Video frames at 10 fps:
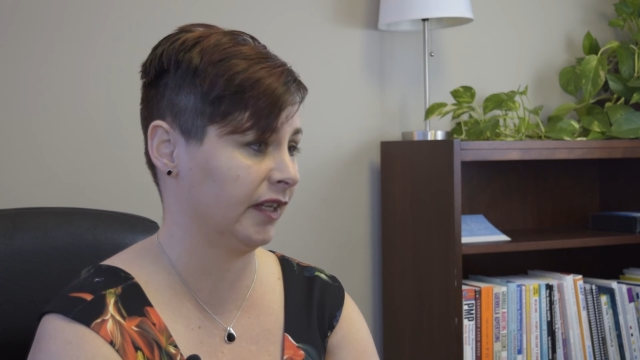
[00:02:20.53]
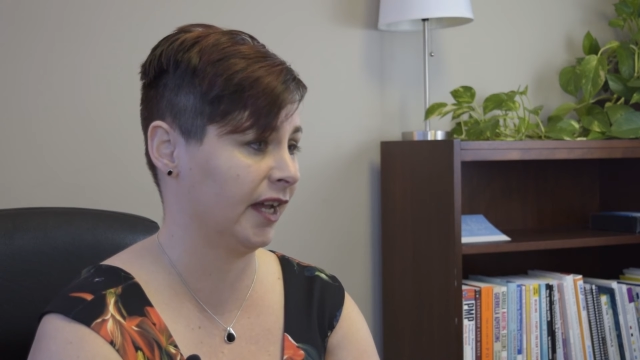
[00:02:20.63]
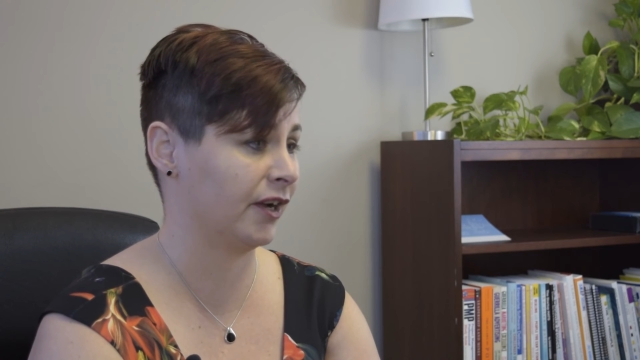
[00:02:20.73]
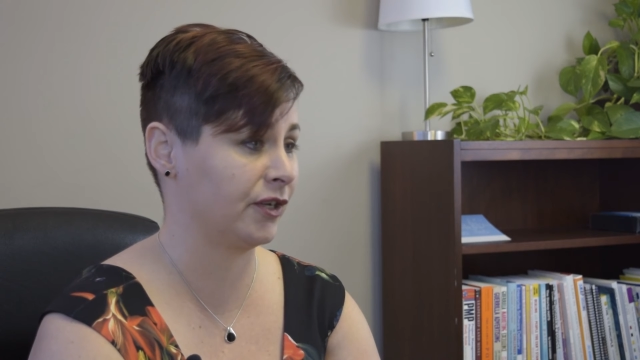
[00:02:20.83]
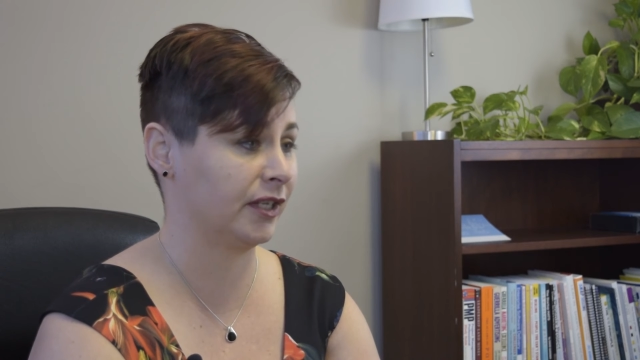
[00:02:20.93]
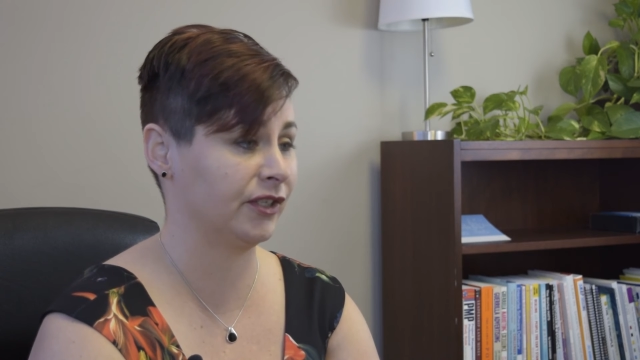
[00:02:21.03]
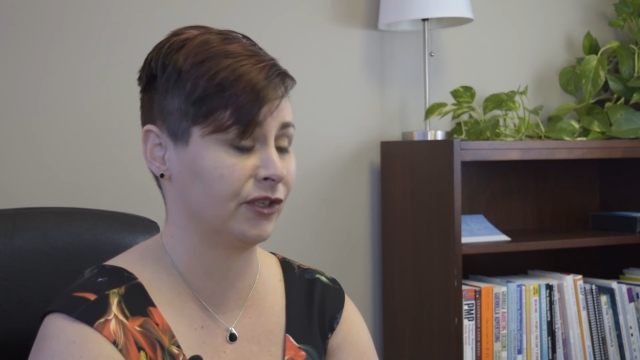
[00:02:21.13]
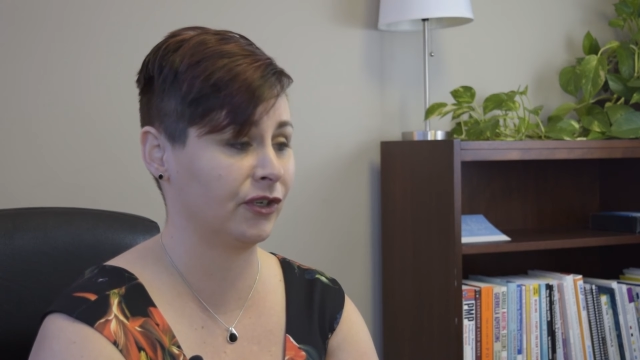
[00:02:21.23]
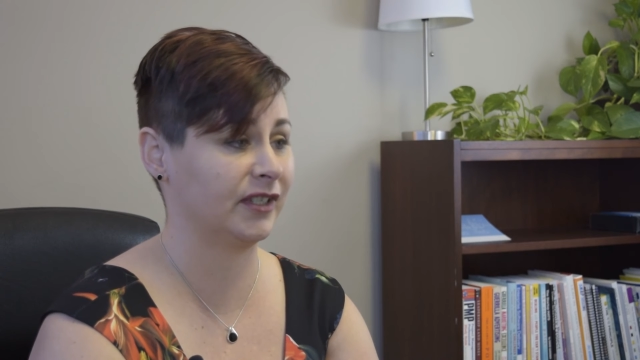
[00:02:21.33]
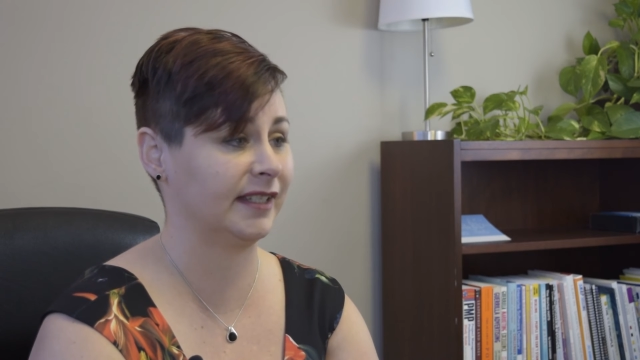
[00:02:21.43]
and how you can
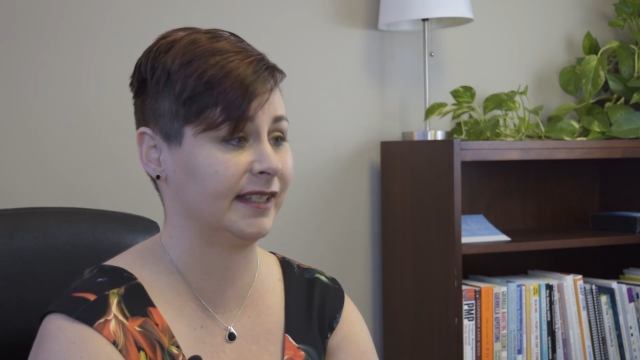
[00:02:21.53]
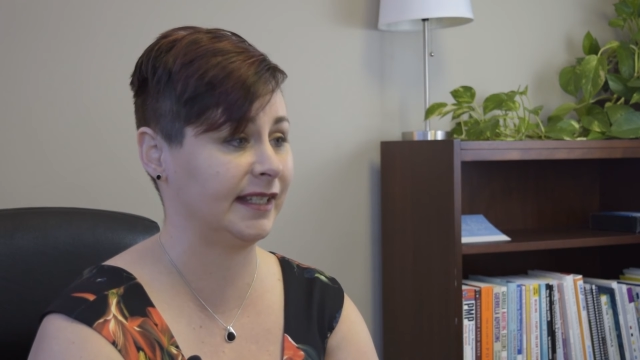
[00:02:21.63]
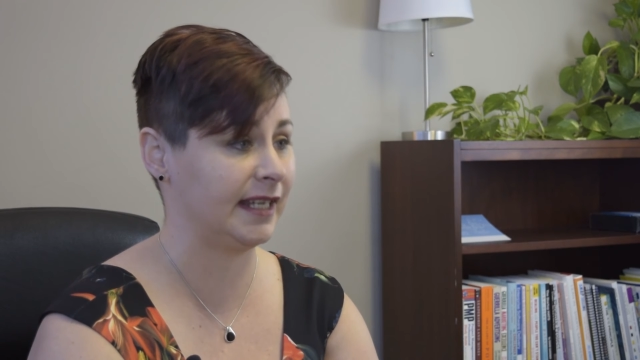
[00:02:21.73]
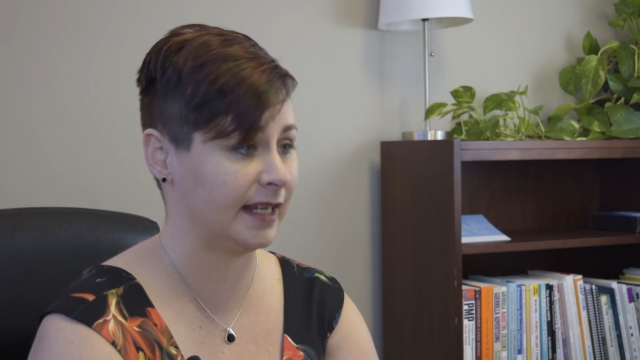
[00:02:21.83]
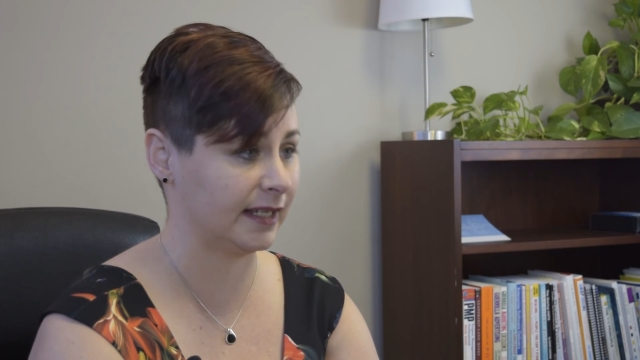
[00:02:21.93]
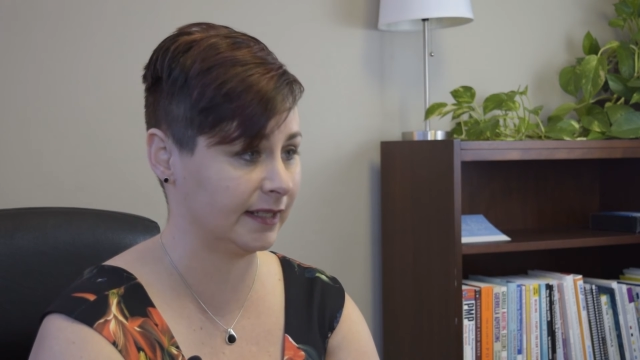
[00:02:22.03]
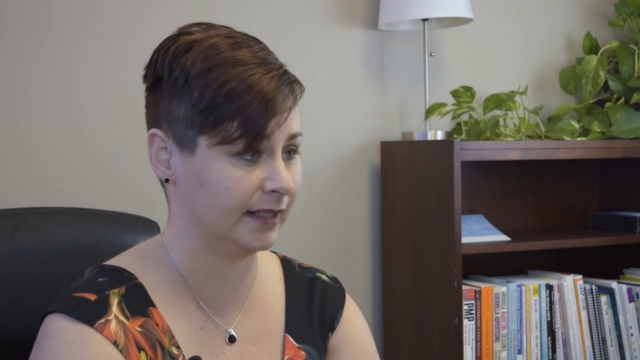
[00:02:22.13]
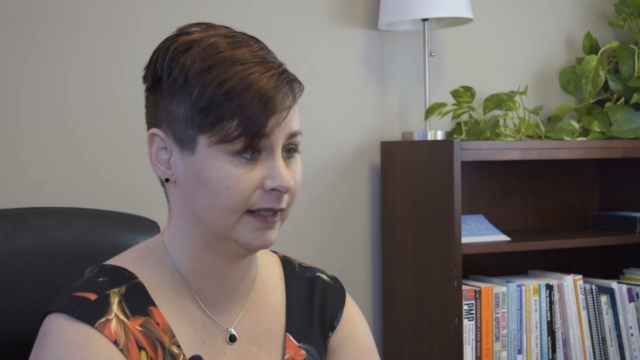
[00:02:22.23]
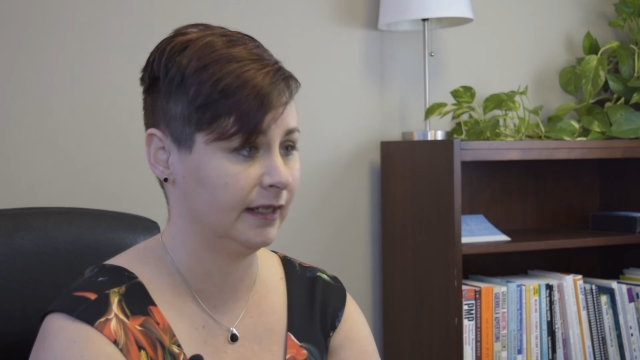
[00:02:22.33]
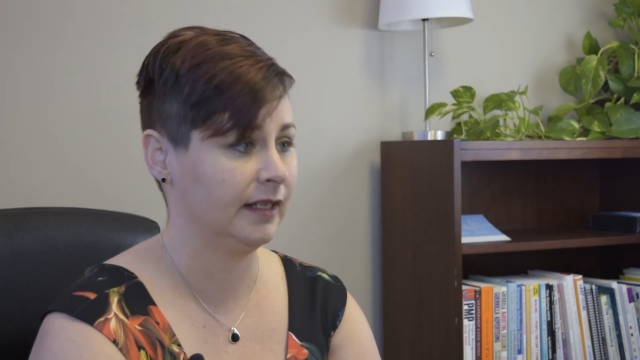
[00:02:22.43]
start to see it